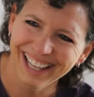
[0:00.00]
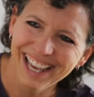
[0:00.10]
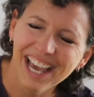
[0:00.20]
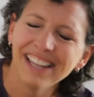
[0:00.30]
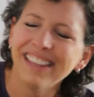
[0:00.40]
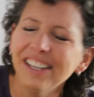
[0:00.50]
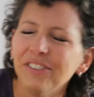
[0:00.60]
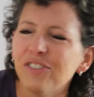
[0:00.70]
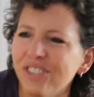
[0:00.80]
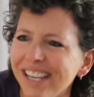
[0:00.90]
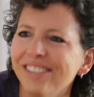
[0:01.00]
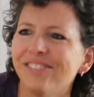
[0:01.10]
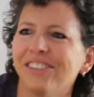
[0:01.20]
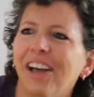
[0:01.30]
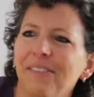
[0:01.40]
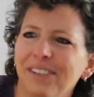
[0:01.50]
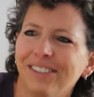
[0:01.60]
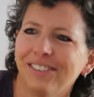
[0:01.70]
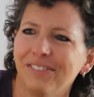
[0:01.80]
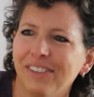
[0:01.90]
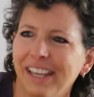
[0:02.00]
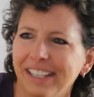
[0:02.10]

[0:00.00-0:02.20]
Things have changed a lot because of